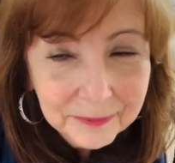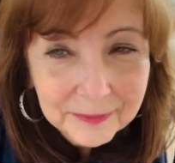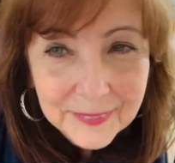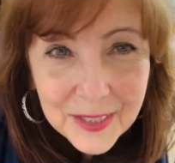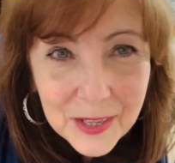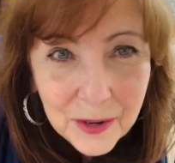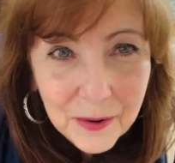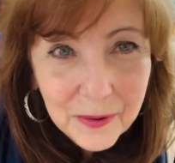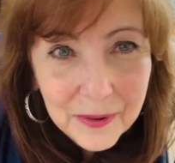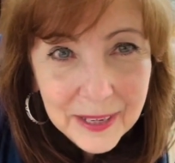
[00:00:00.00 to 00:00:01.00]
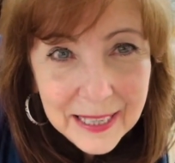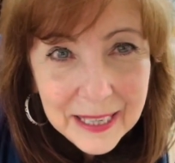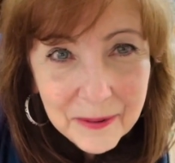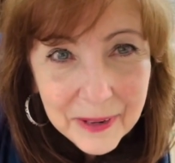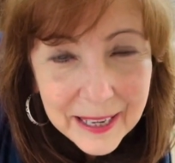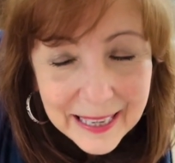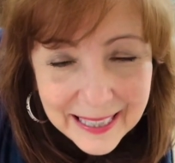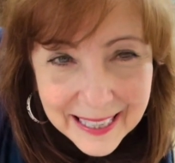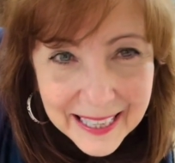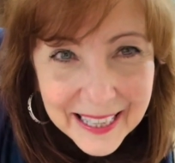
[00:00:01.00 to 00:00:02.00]
So, anyway,
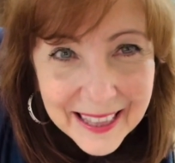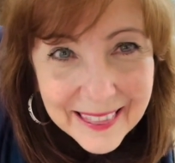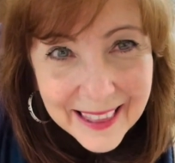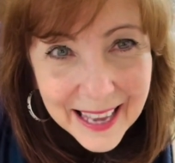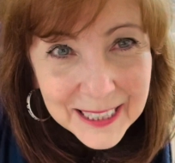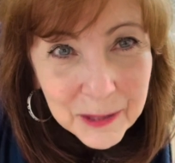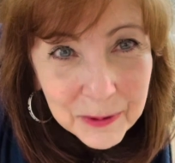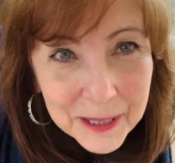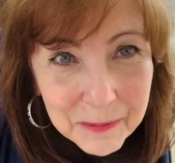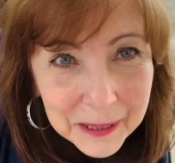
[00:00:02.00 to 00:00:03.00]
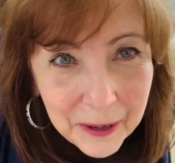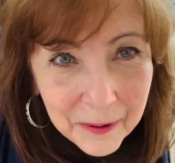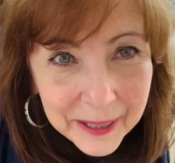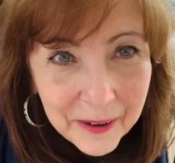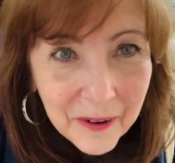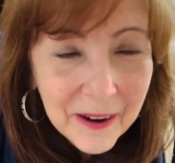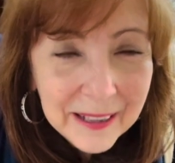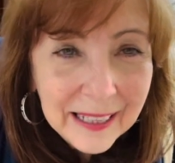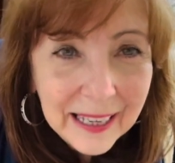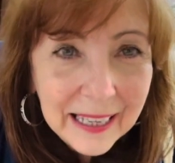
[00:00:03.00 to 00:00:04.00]
that's what's been going
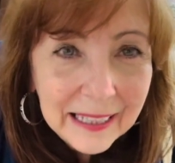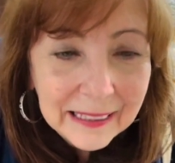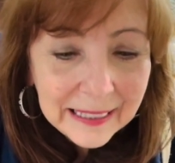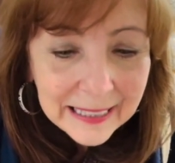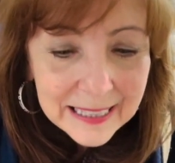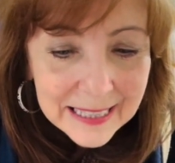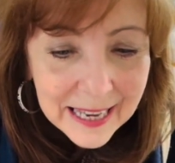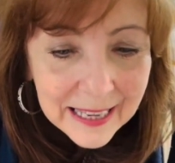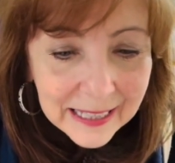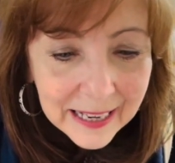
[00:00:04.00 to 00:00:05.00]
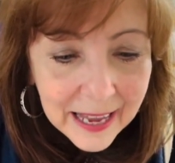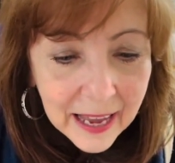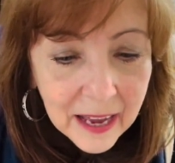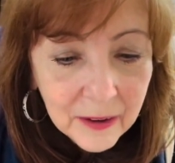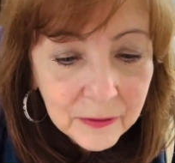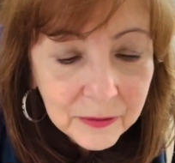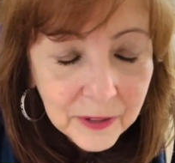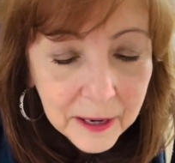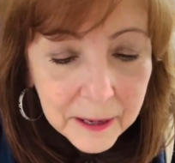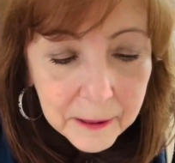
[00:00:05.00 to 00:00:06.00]
on. And like I said, I have
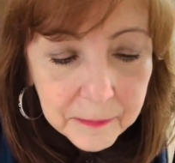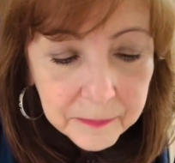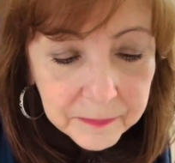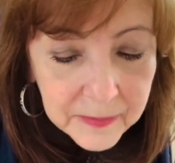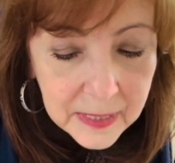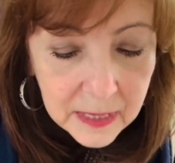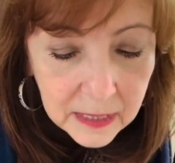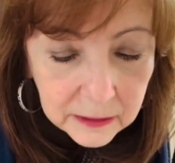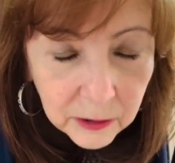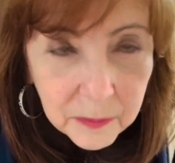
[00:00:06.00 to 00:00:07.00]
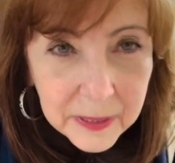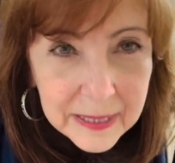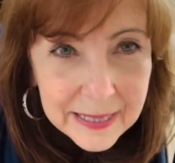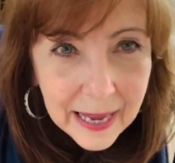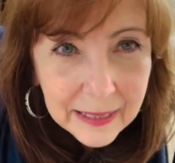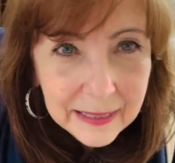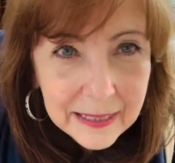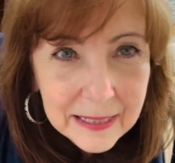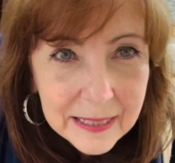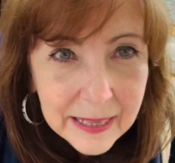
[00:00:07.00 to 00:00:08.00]
um, a little bit of
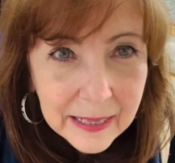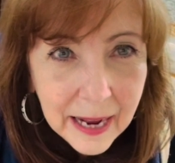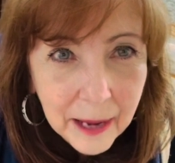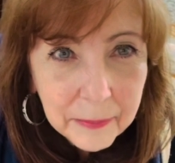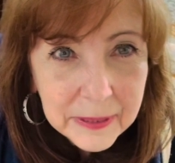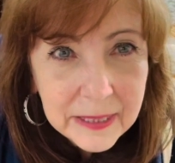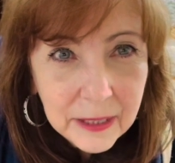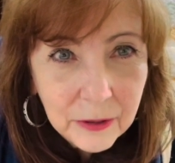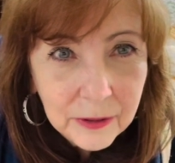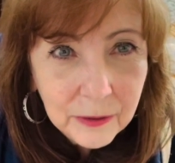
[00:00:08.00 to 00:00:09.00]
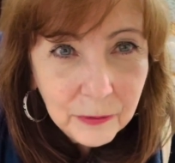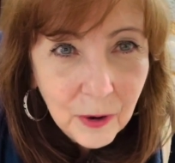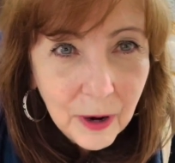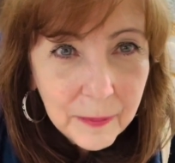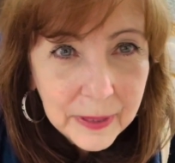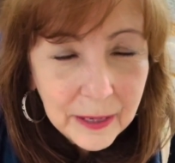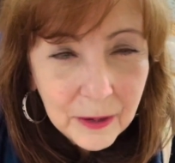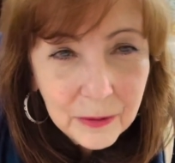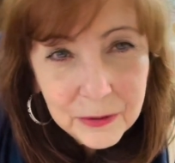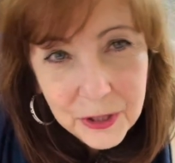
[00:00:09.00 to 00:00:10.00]
sadness that happened here at the farm, and
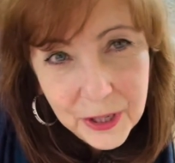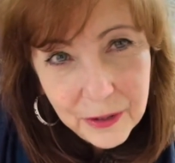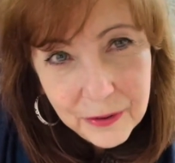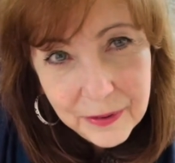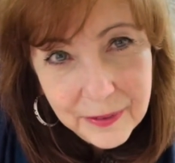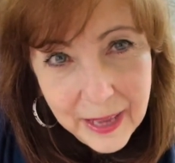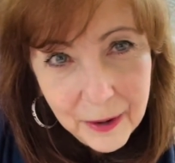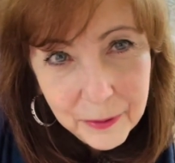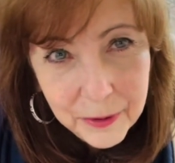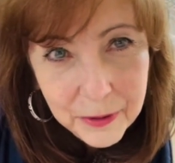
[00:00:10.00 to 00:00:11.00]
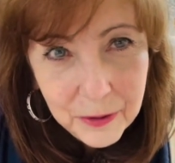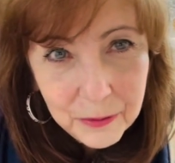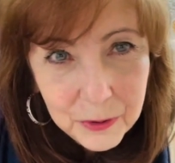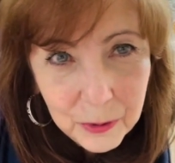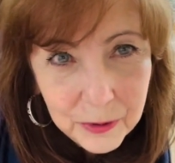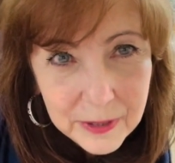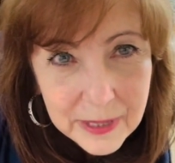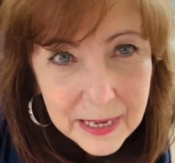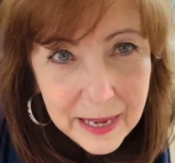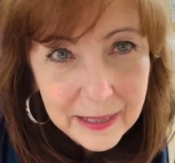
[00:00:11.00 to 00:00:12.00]
I'll share that with you towards
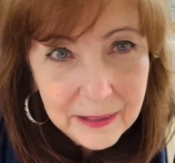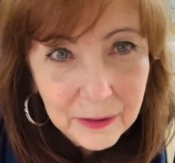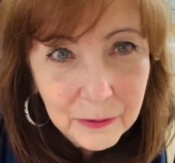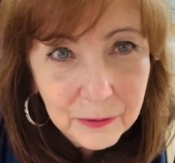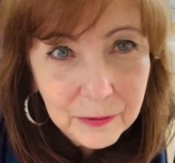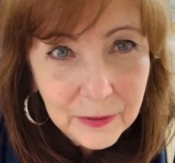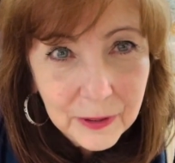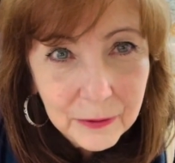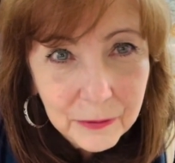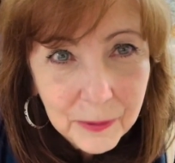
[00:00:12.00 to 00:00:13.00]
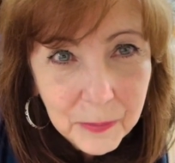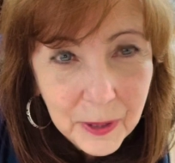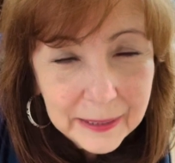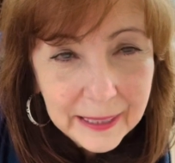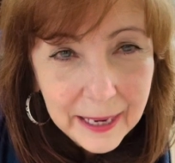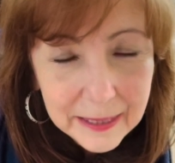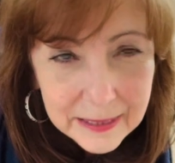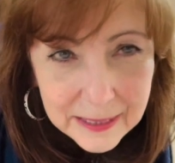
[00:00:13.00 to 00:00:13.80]
the end of, of the podcast.